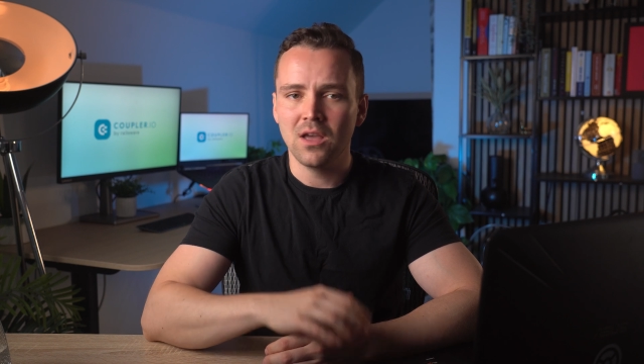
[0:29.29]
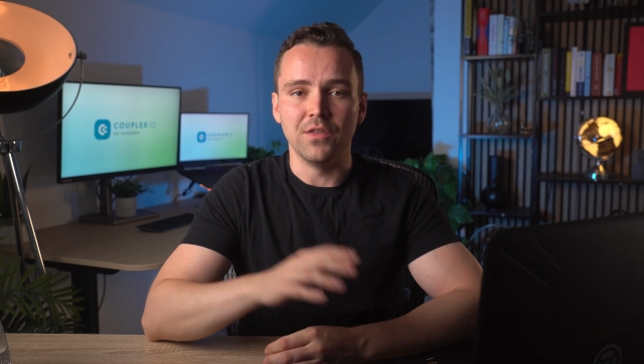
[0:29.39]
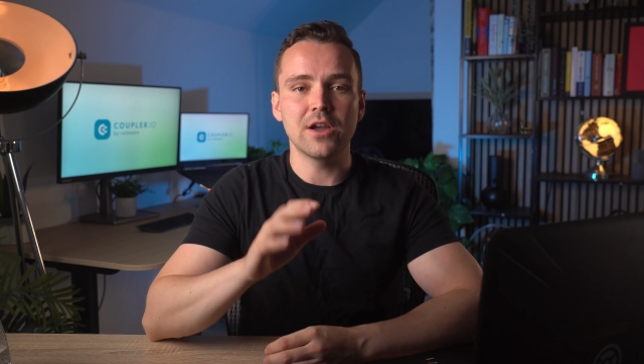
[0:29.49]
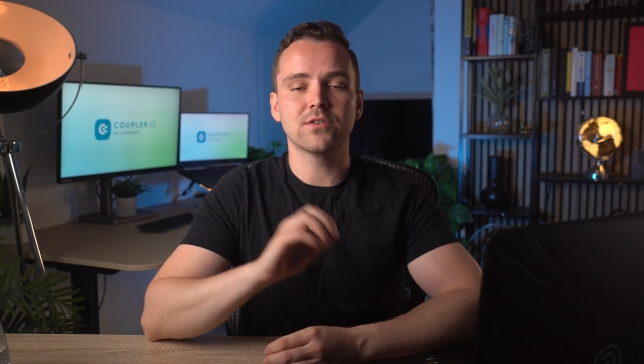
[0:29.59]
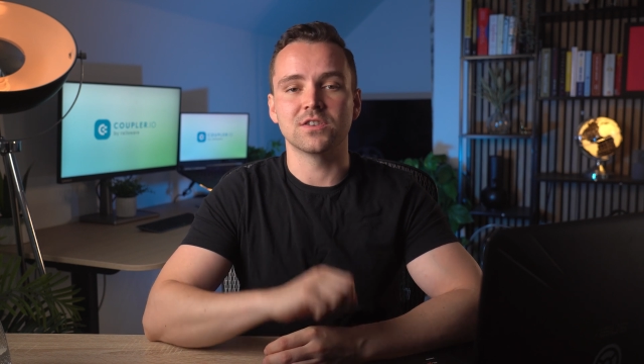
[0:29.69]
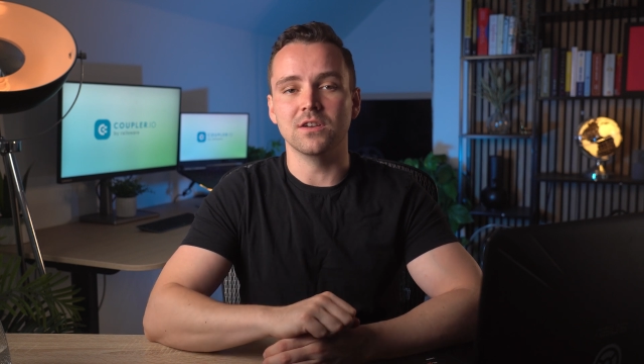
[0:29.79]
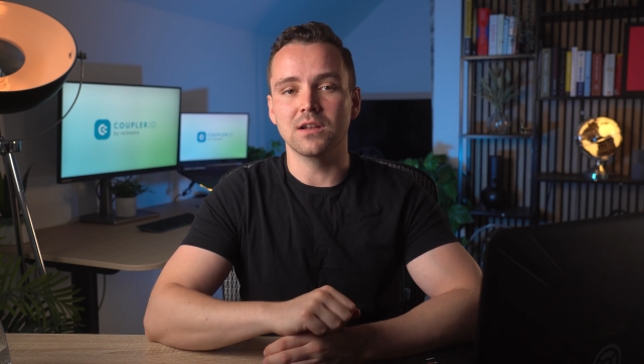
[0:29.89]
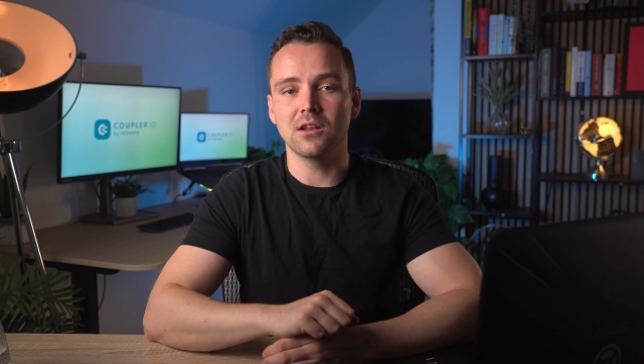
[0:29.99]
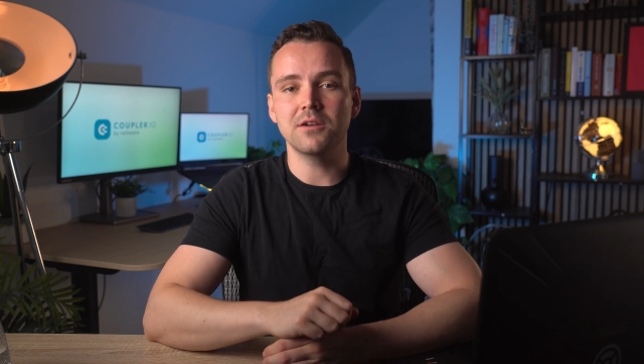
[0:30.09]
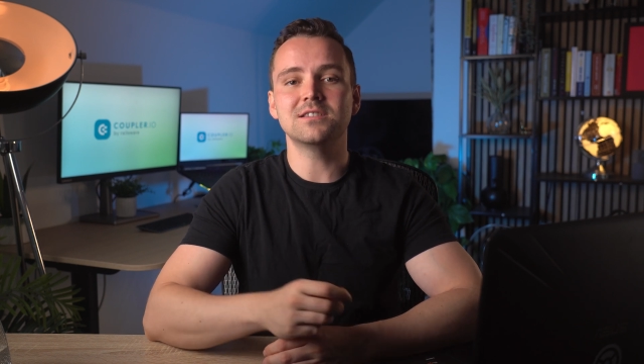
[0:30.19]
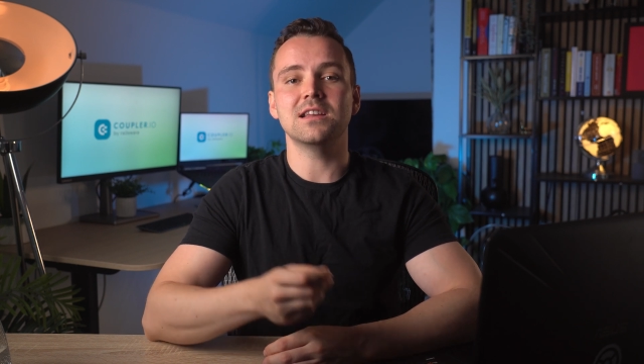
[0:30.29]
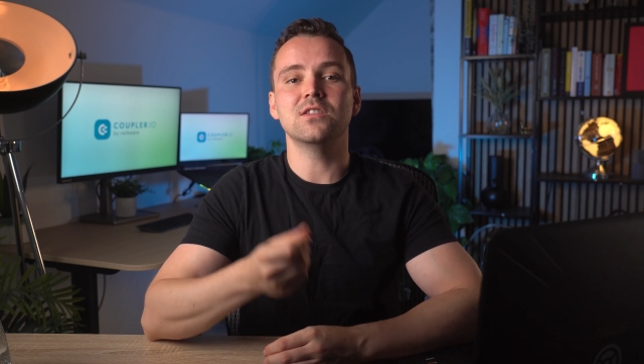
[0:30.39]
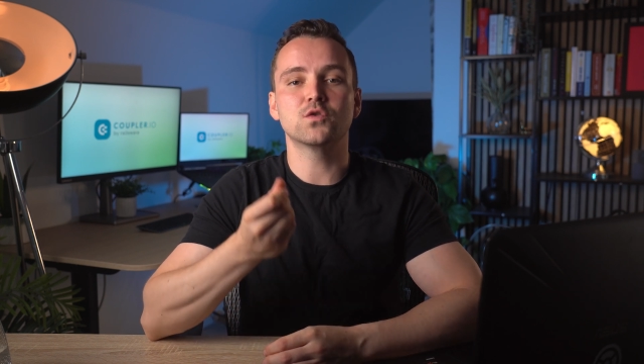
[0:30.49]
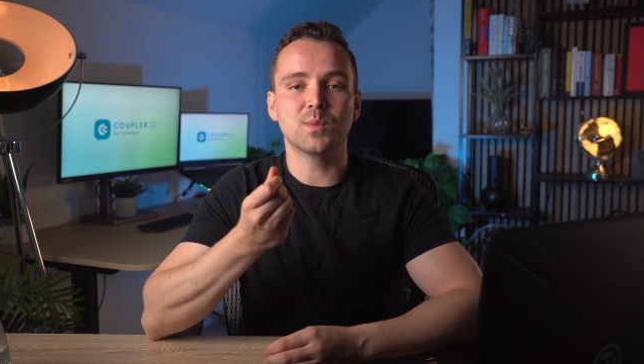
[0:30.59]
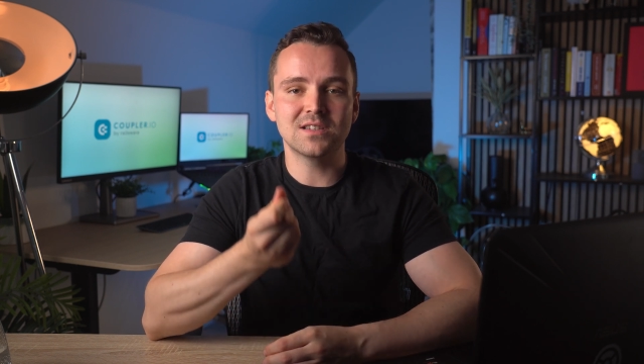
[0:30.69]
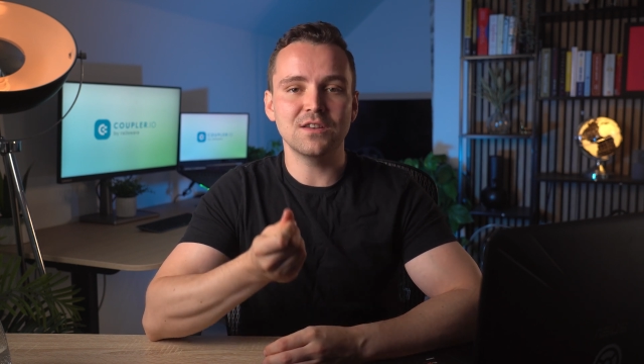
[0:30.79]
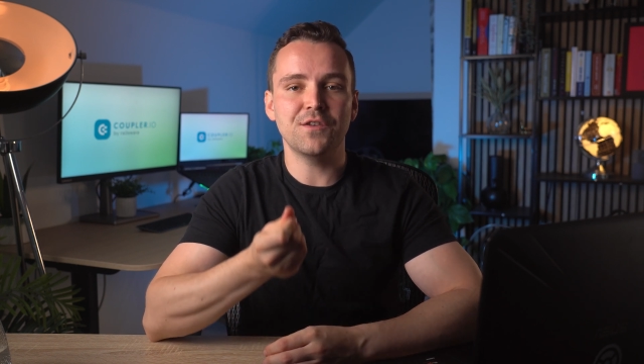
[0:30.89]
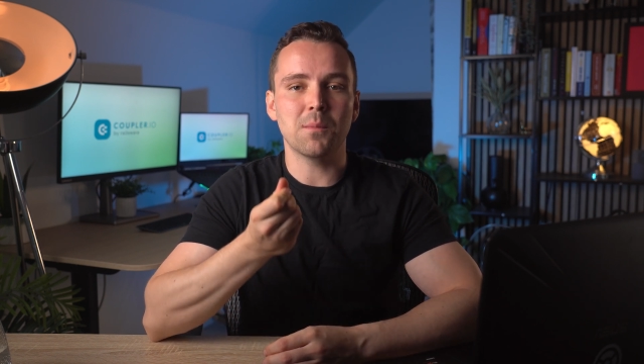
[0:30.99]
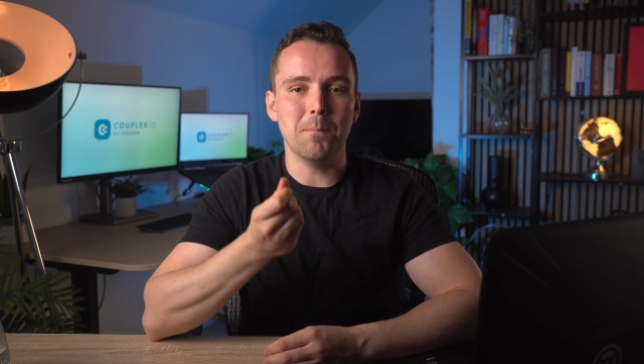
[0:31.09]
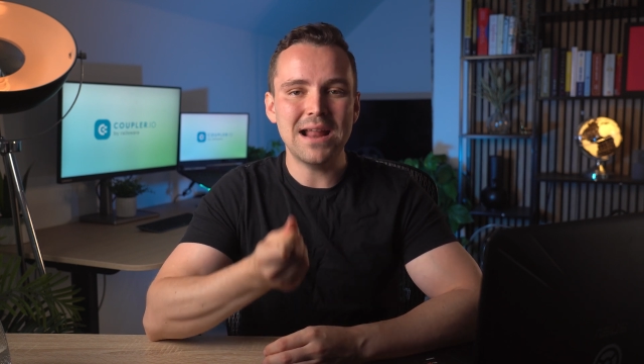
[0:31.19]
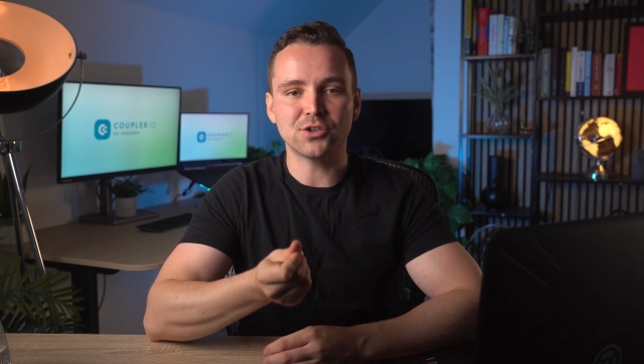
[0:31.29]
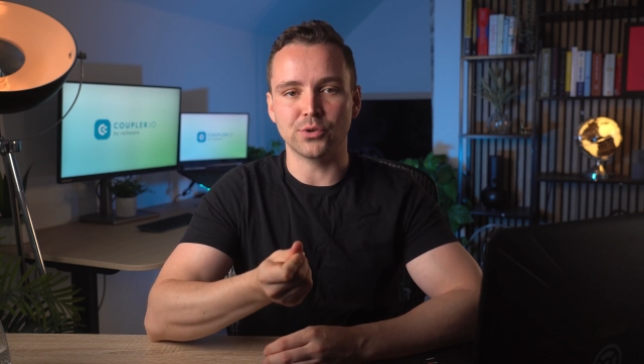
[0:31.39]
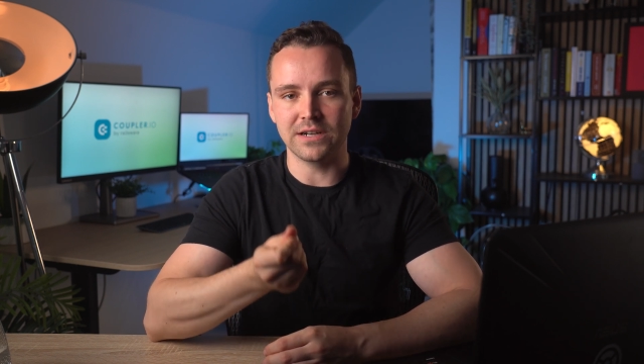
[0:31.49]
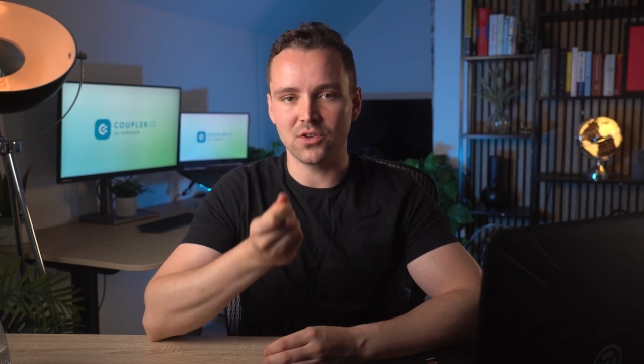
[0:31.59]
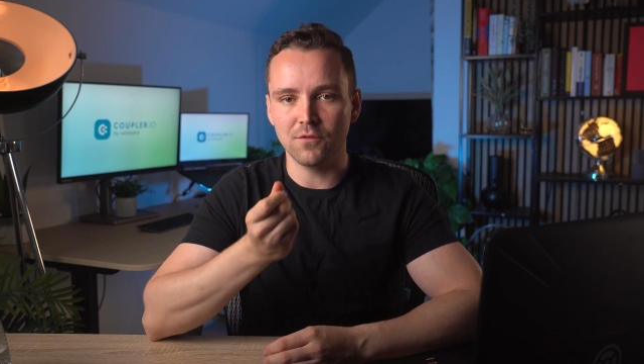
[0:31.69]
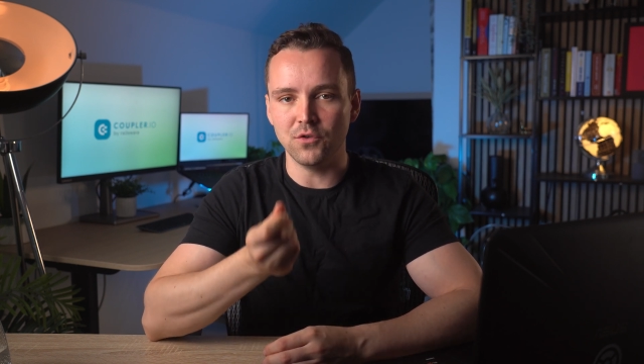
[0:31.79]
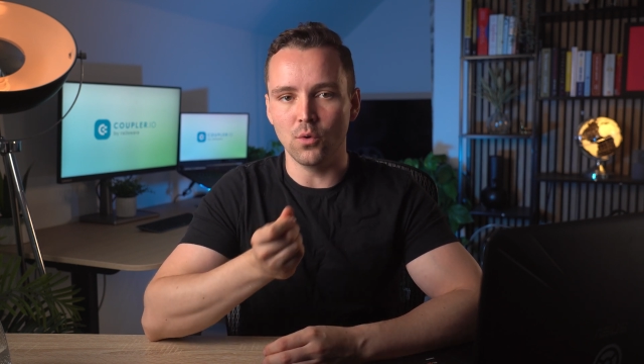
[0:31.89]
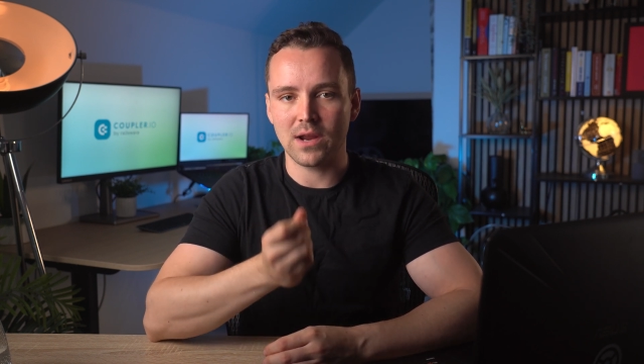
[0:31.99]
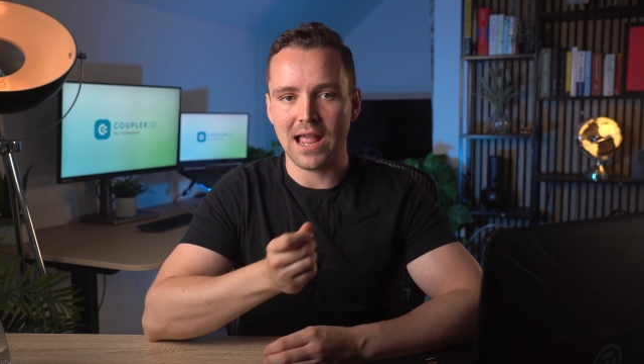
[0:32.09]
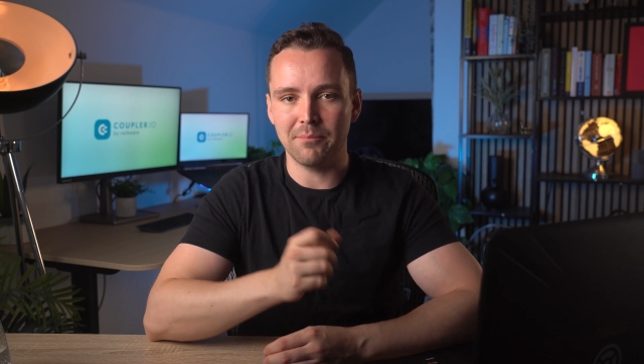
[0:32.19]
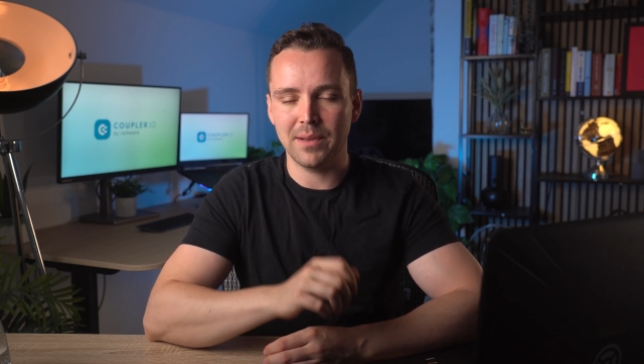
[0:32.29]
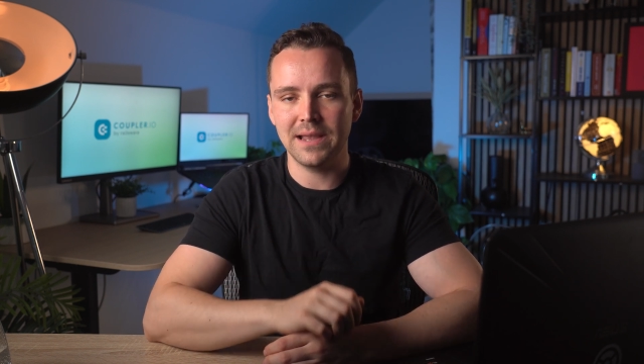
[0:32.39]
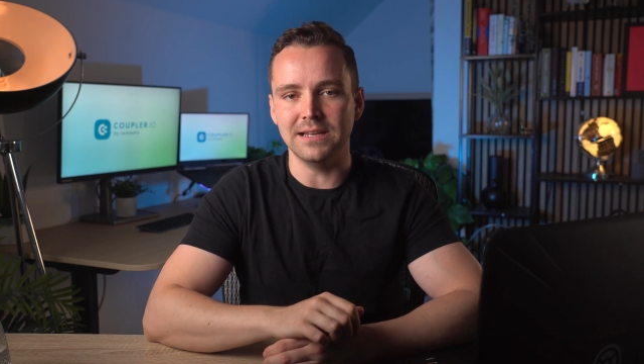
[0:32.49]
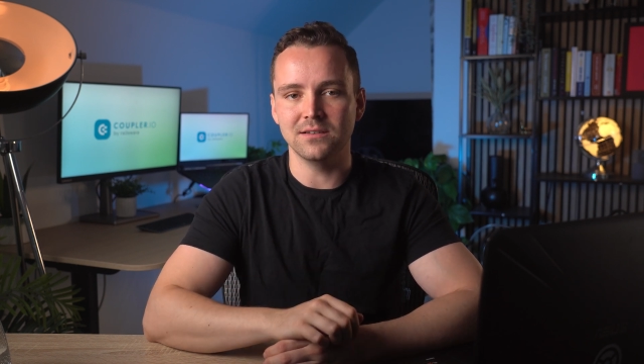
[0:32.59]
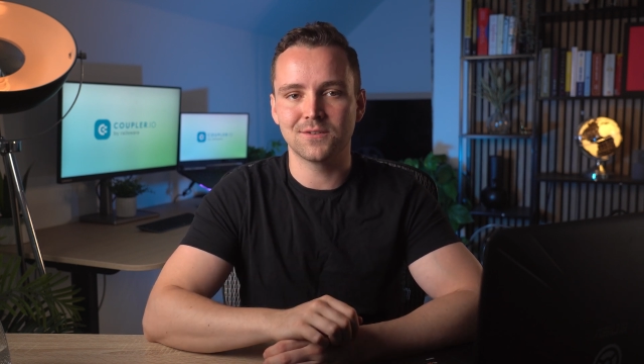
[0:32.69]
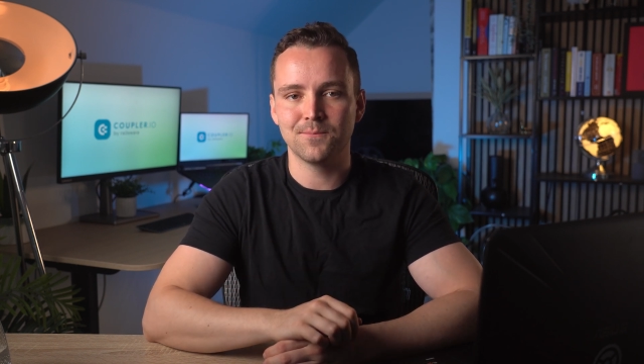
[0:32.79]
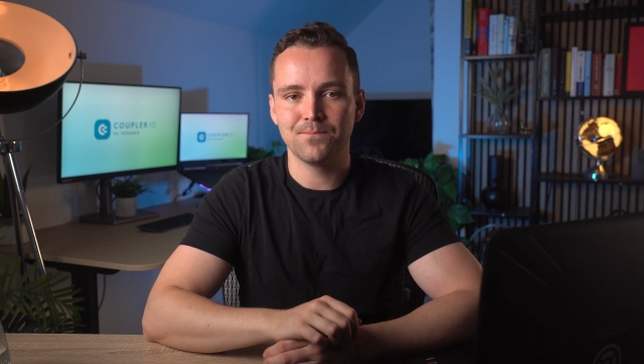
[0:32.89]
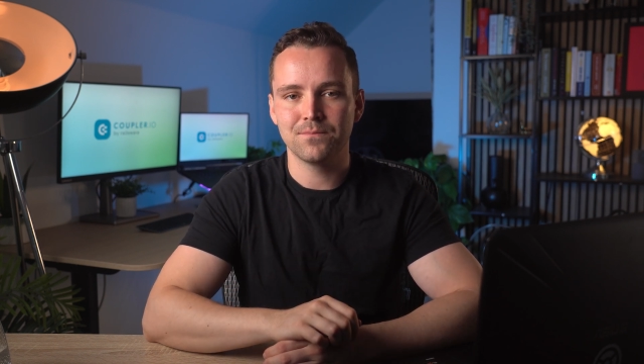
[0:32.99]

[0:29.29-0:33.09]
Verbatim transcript: The answer lies in the specific metrics of your campaigns.